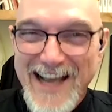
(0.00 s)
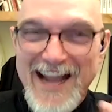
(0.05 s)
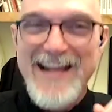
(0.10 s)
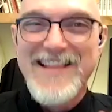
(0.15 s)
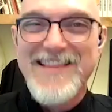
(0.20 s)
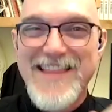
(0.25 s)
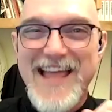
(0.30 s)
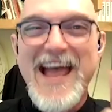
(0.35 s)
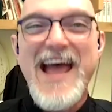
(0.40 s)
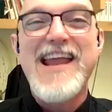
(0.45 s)

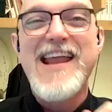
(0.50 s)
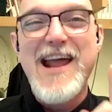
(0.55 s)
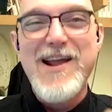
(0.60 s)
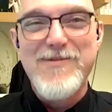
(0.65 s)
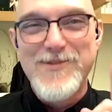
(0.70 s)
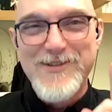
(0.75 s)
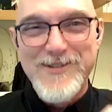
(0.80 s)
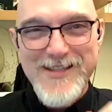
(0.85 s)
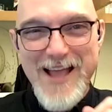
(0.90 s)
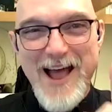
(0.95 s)
and that
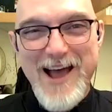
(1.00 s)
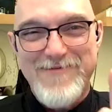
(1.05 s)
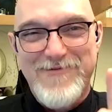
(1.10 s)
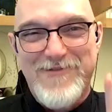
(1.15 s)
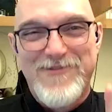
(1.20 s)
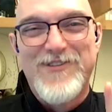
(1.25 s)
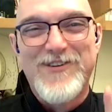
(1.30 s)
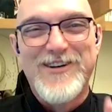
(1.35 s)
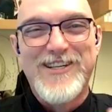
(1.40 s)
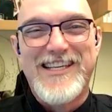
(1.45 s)
I will
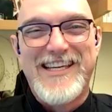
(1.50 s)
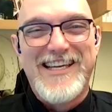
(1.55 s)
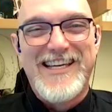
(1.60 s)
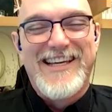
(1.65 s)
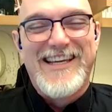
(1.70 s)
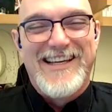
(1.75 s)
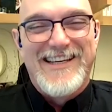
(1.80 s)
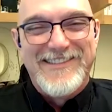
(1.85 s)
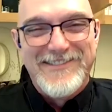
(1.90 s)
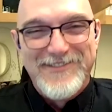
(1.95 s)
not
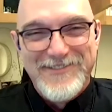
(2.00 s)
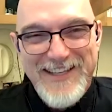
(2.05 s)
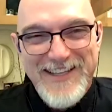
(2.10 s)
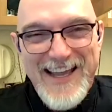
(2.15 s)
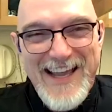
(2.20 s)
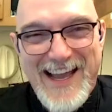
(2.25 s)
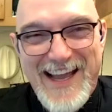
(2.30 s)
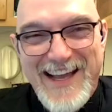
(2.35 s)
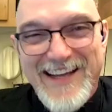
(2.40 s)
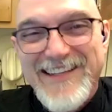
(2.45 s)
forgive.
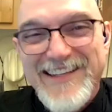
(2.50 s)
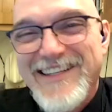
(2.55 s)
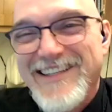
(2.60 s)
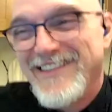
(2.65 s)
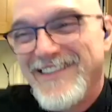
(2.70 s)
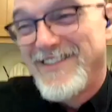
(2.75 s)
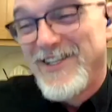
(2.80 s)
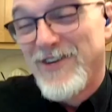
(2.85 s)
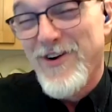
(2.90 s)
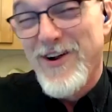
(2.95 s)
Yeah,
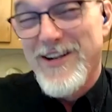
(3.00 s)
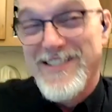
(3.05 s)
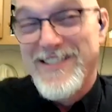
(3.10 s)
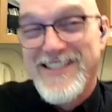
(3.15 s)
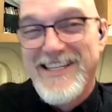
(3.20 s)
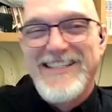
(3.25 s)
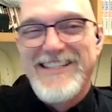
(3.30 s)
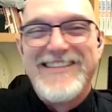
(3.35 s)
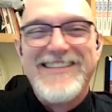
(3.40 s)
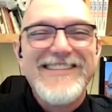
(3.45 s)
it's a great
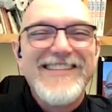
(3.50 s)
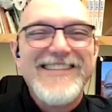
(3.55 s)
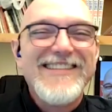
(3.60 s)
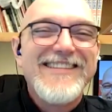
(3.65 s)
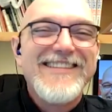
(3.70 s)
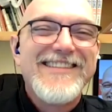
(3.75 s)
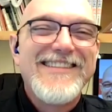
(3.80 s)
scene.